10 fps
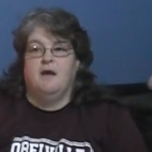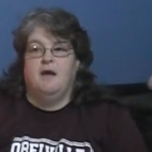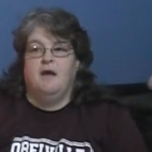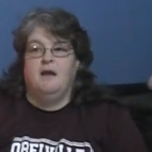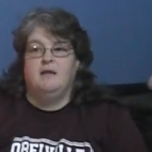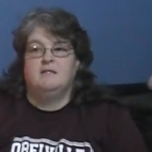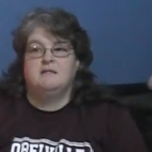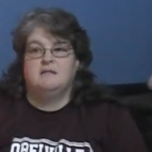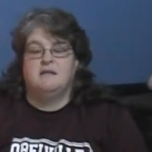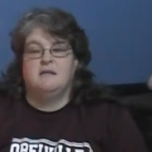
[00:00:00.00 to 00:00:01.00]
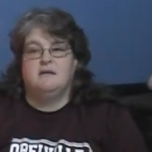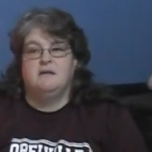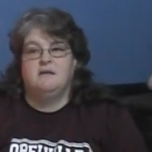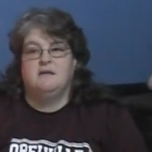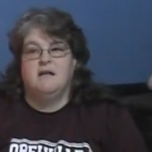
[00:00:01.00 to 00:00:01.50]
And he says,
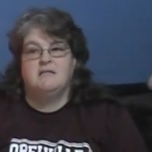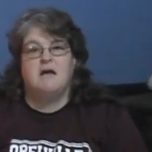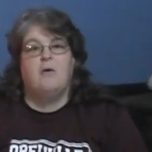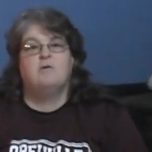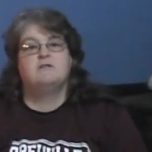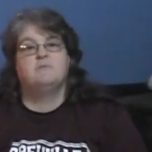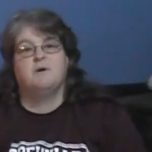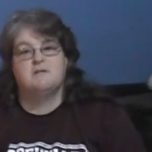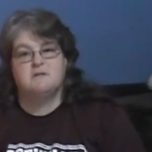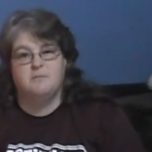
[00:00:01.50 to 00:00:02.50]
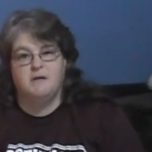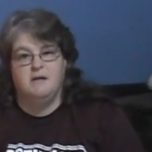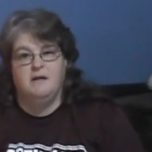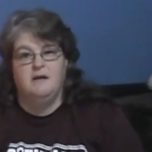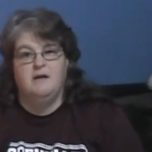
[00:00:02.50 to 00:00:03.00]
Then that's how we're supposed to
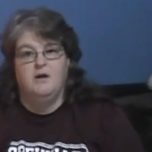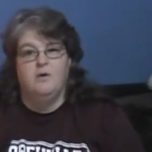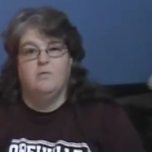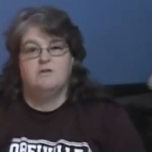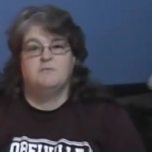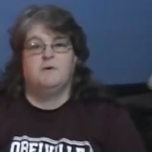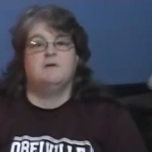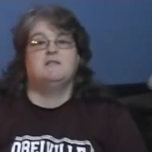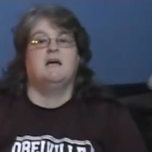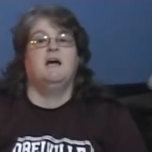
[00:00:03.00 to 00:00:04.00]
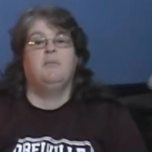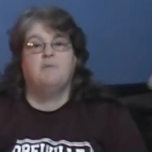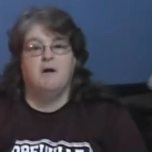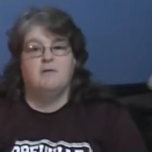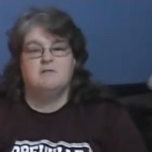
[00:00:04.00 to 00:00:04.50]
be. We're supposed to help
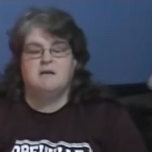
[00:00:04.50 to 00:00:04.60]
those,